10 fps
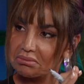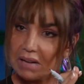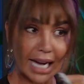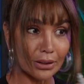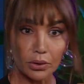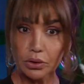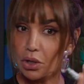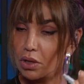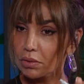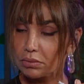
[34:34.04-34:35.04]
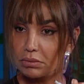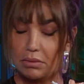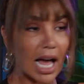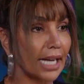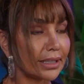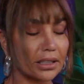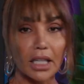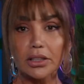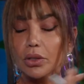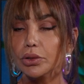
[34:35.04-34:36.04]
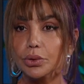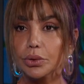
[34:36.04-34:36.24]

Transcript: I don't draw. I did not go to